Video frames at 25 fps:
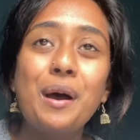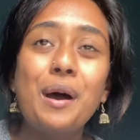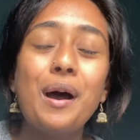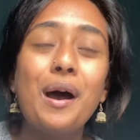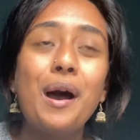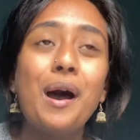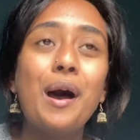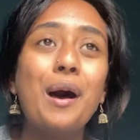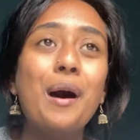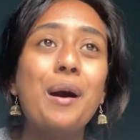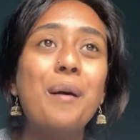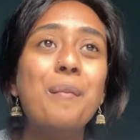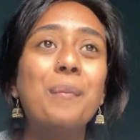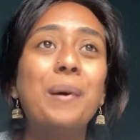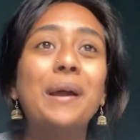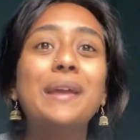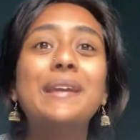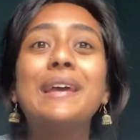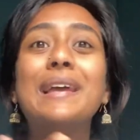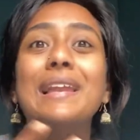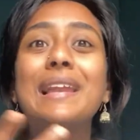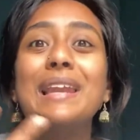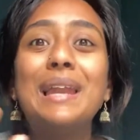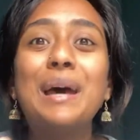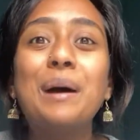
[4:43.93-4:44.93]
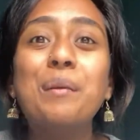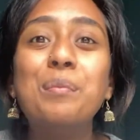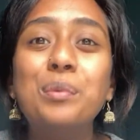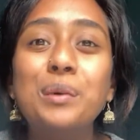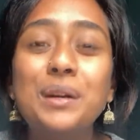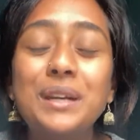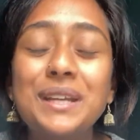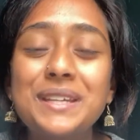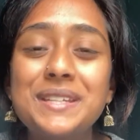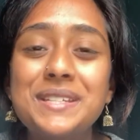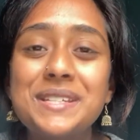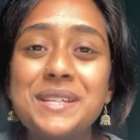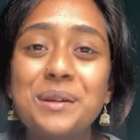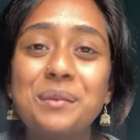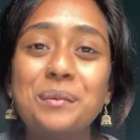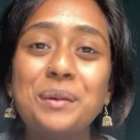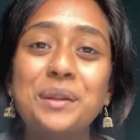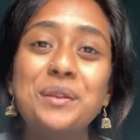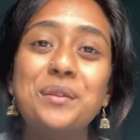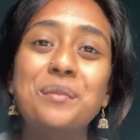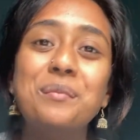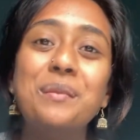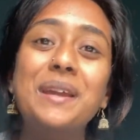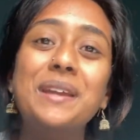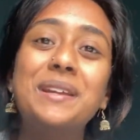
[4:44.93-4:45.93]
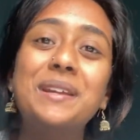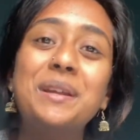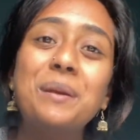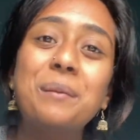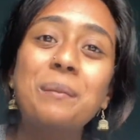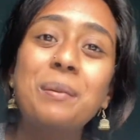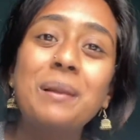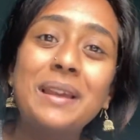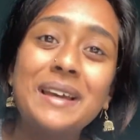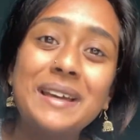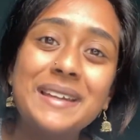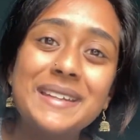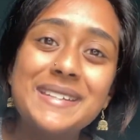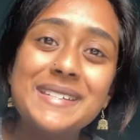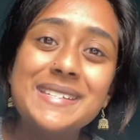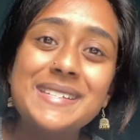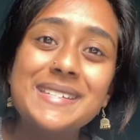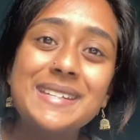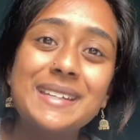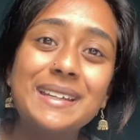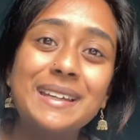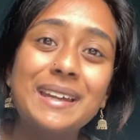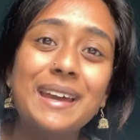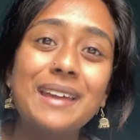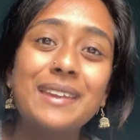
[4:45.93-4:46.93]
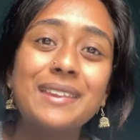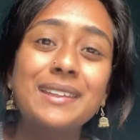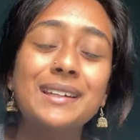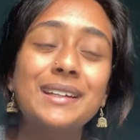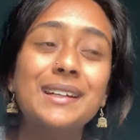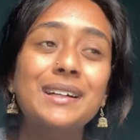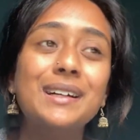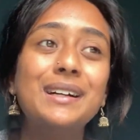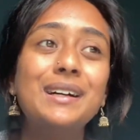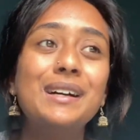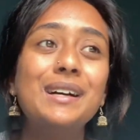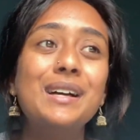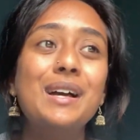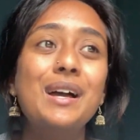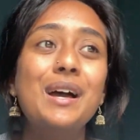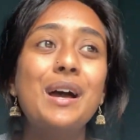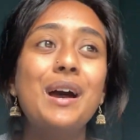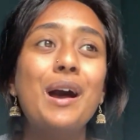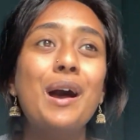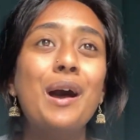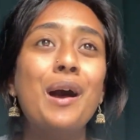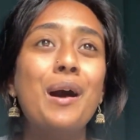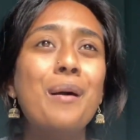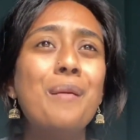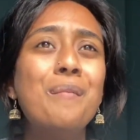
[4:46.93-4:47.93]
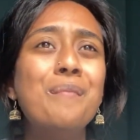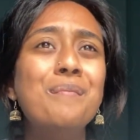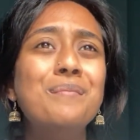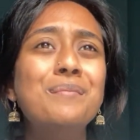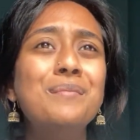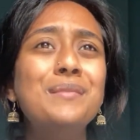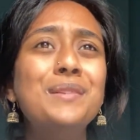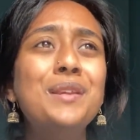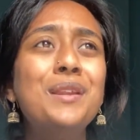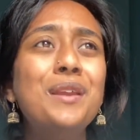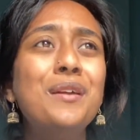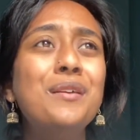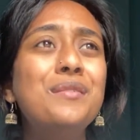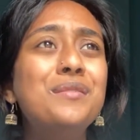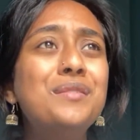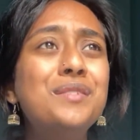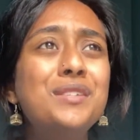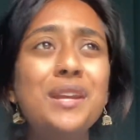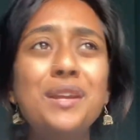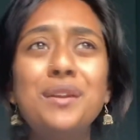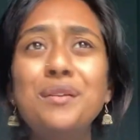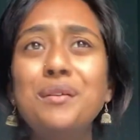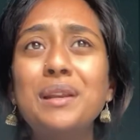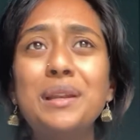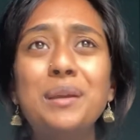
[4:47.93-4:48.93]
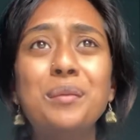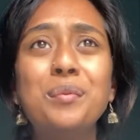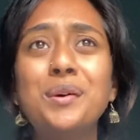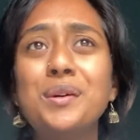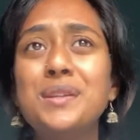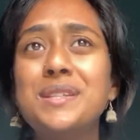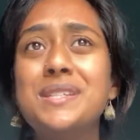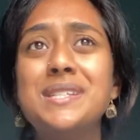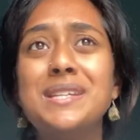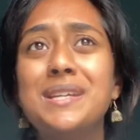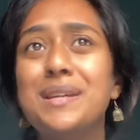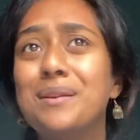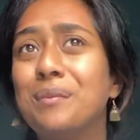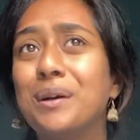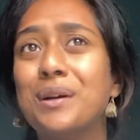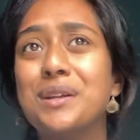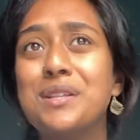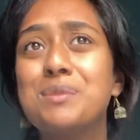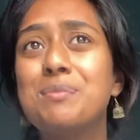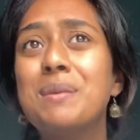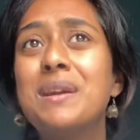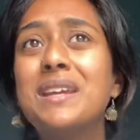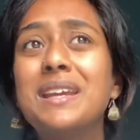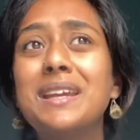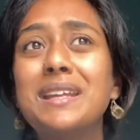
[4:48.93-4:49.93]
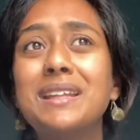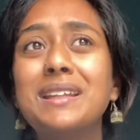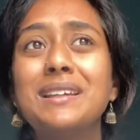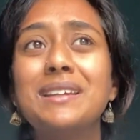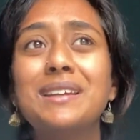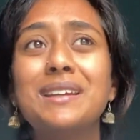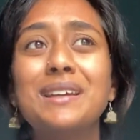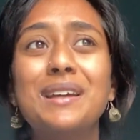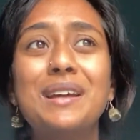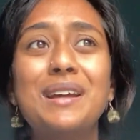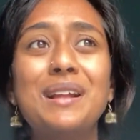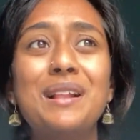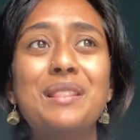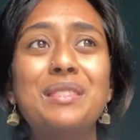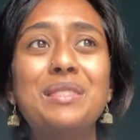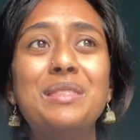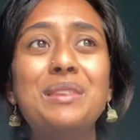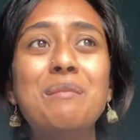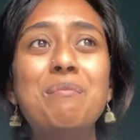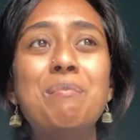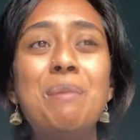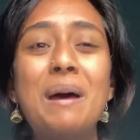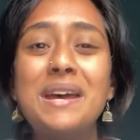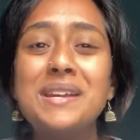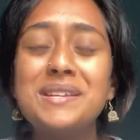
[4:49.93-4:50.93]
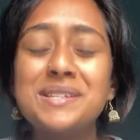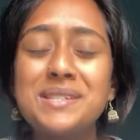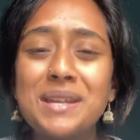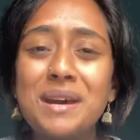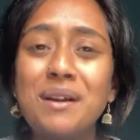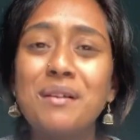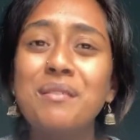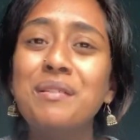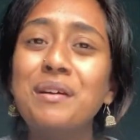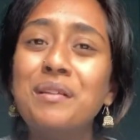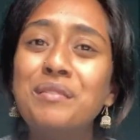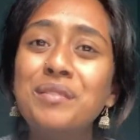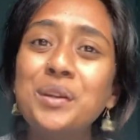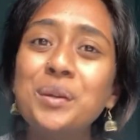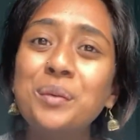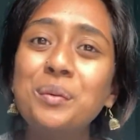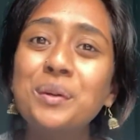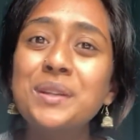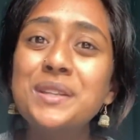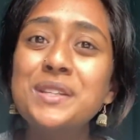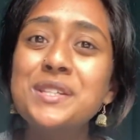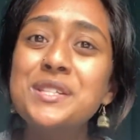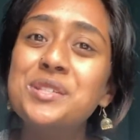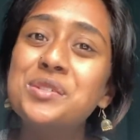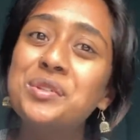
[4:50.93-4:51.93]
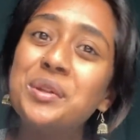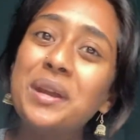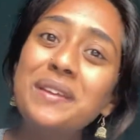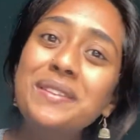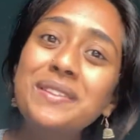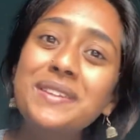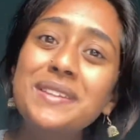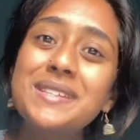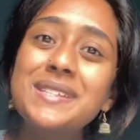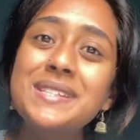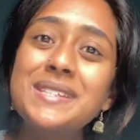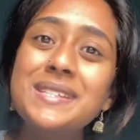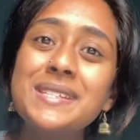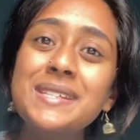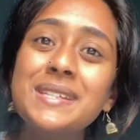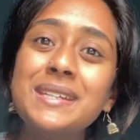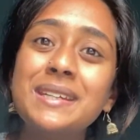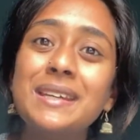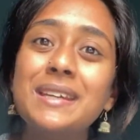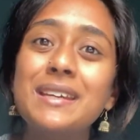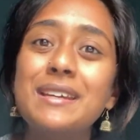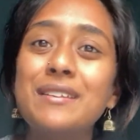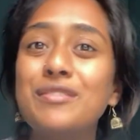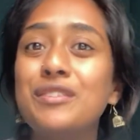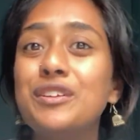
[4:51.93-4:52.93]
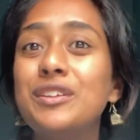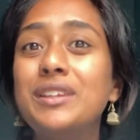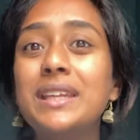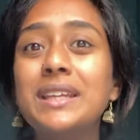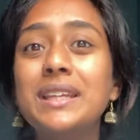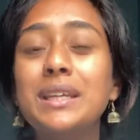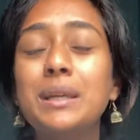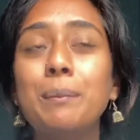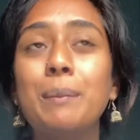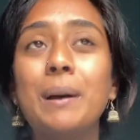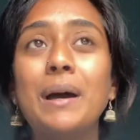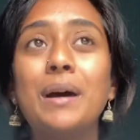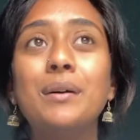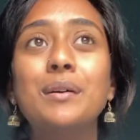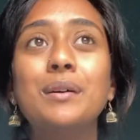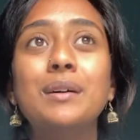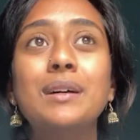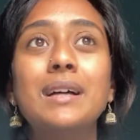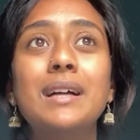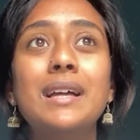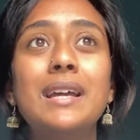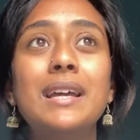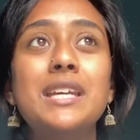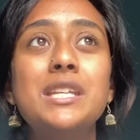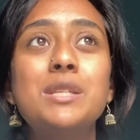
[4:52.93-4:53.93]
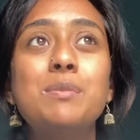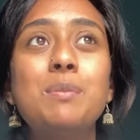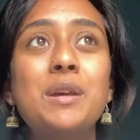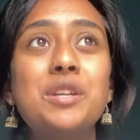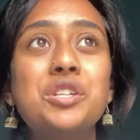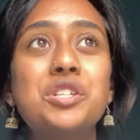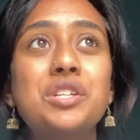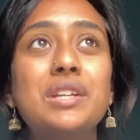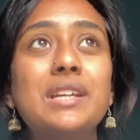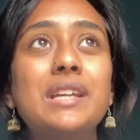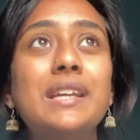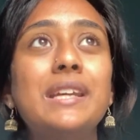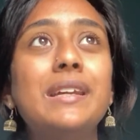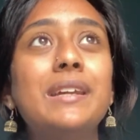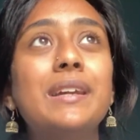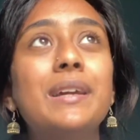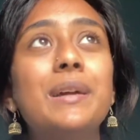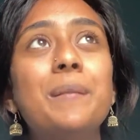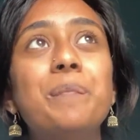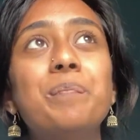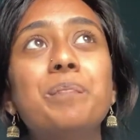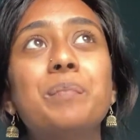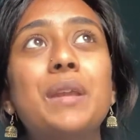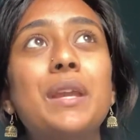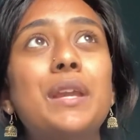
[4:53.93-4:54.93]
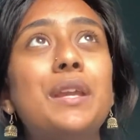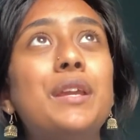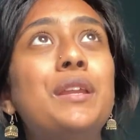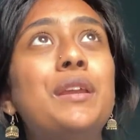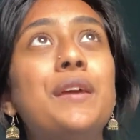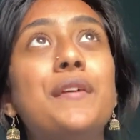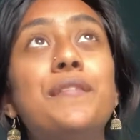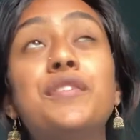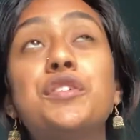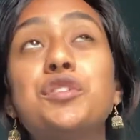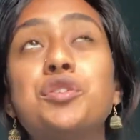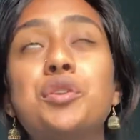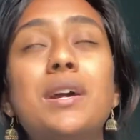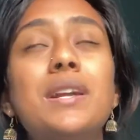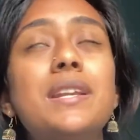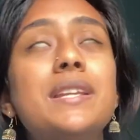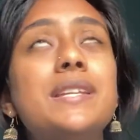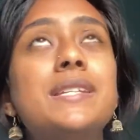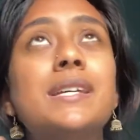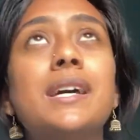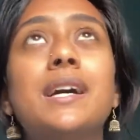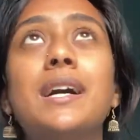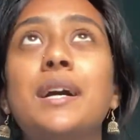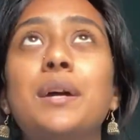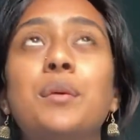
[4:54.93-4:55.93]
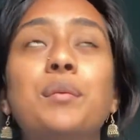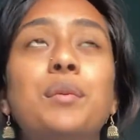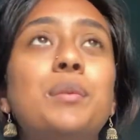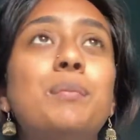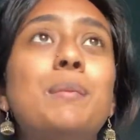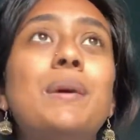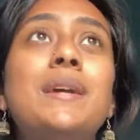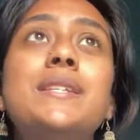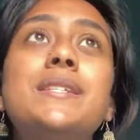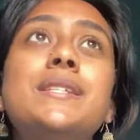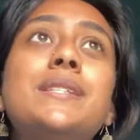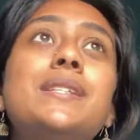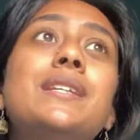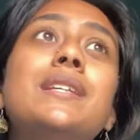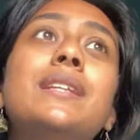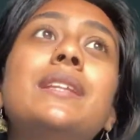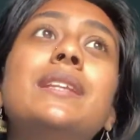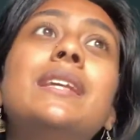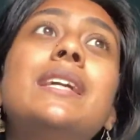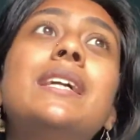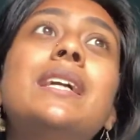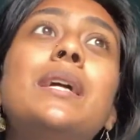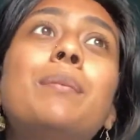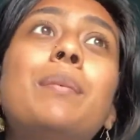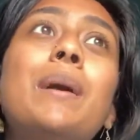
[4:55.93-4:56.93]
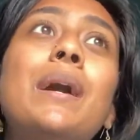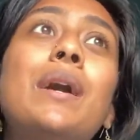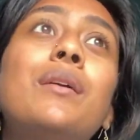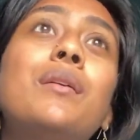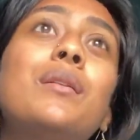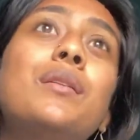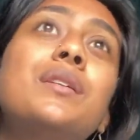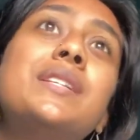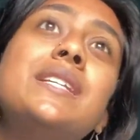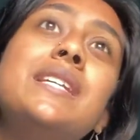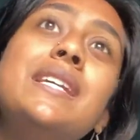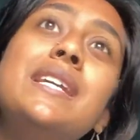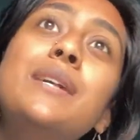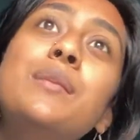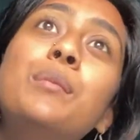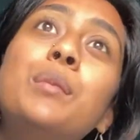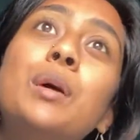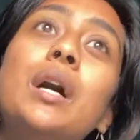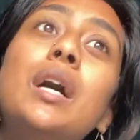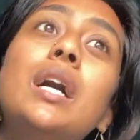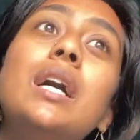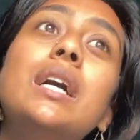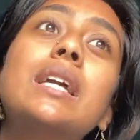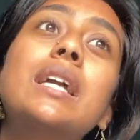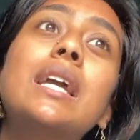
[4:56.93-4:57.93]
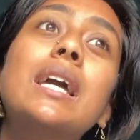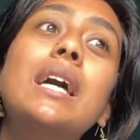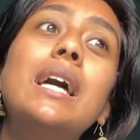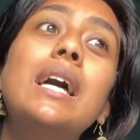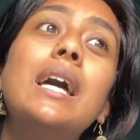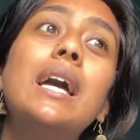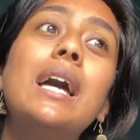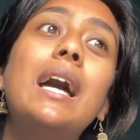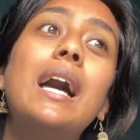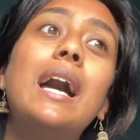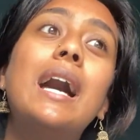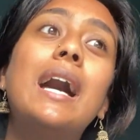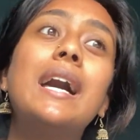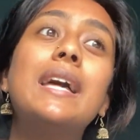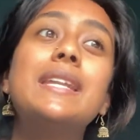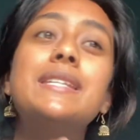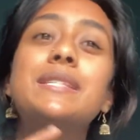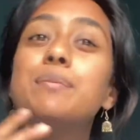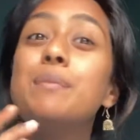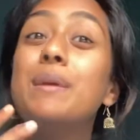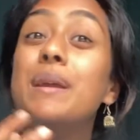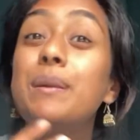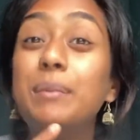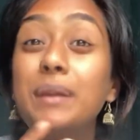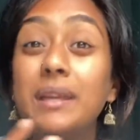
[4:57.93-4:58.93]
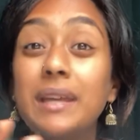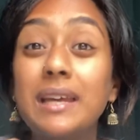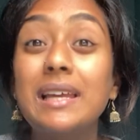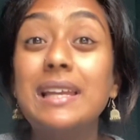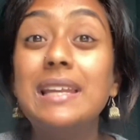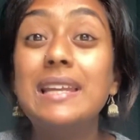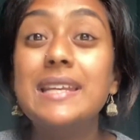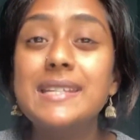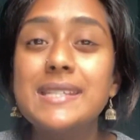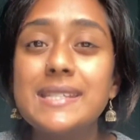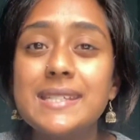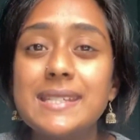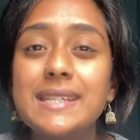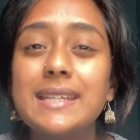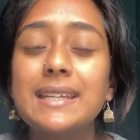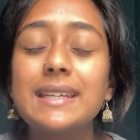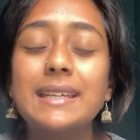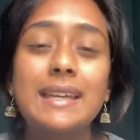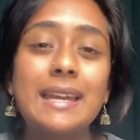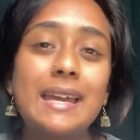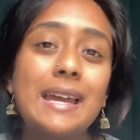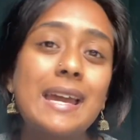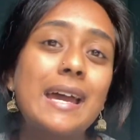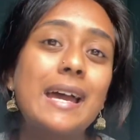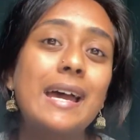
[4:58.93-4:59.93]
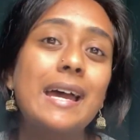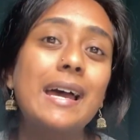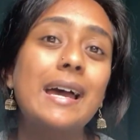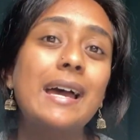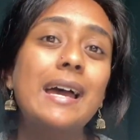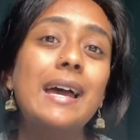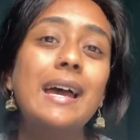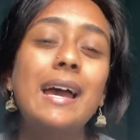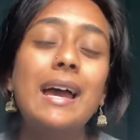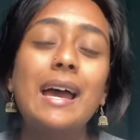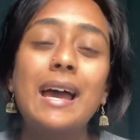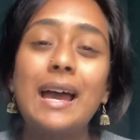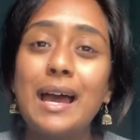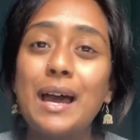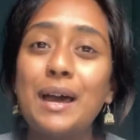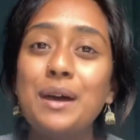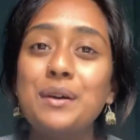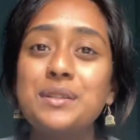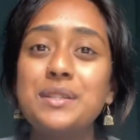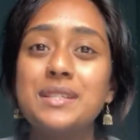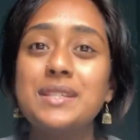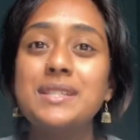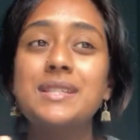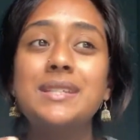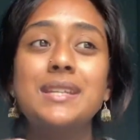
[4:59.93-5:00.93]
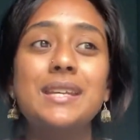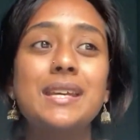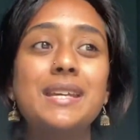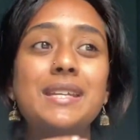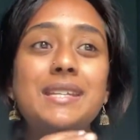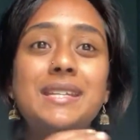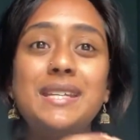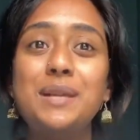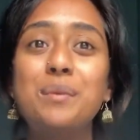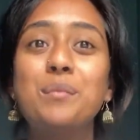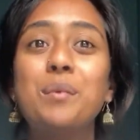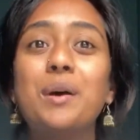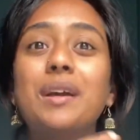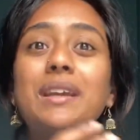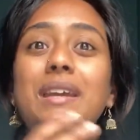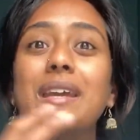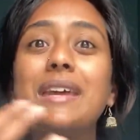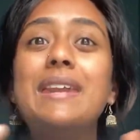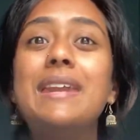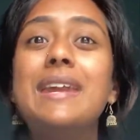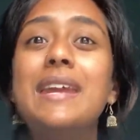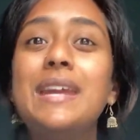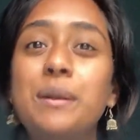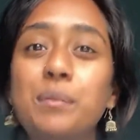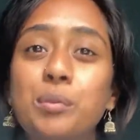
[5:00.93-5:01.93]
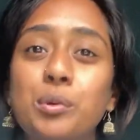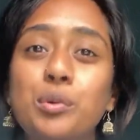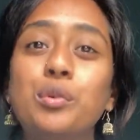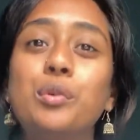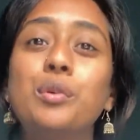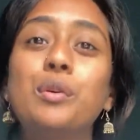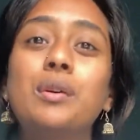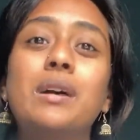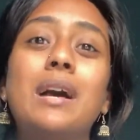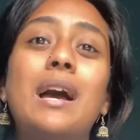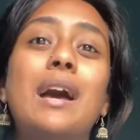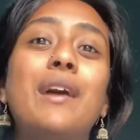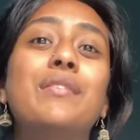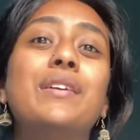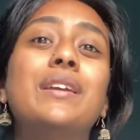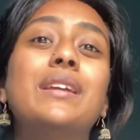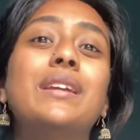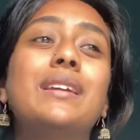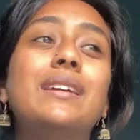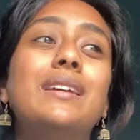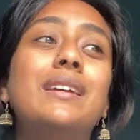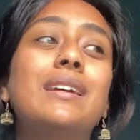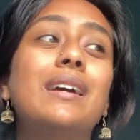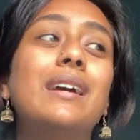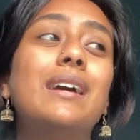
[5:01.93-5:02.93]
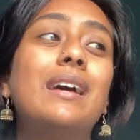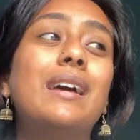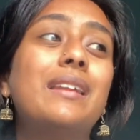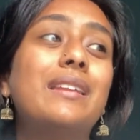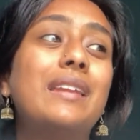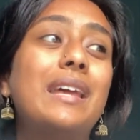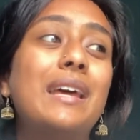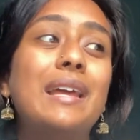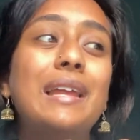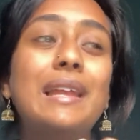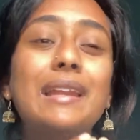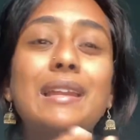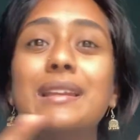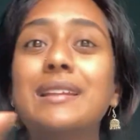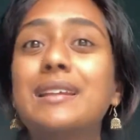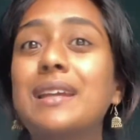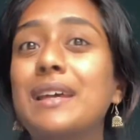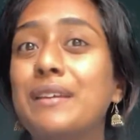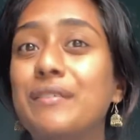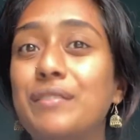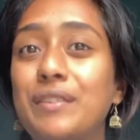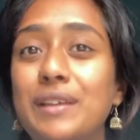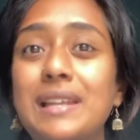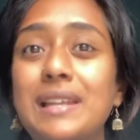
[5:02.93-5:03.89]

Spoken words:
by collaborating when you're making plans together. You know, generally what is teamwork? It's making the best out of everyone's strengths, isn't it? If you think about, especially, you know, if you're trying to tie it with medicine, think about teamwork and maybe holistic care, how does teamwork enable having that kind of